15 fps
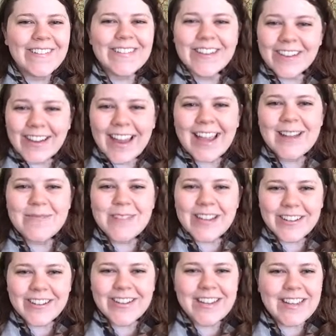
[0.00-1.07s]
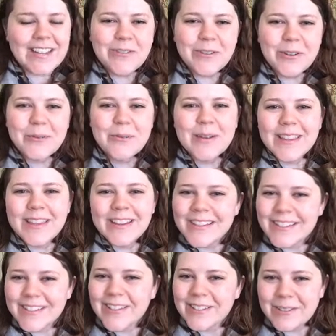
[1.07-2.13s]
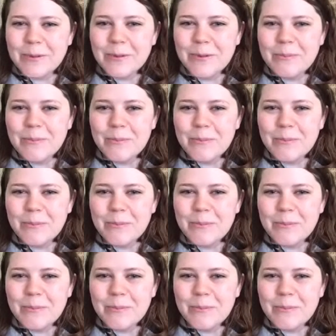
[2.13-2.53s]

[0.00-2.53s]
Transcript: there can be good and evil, but there is also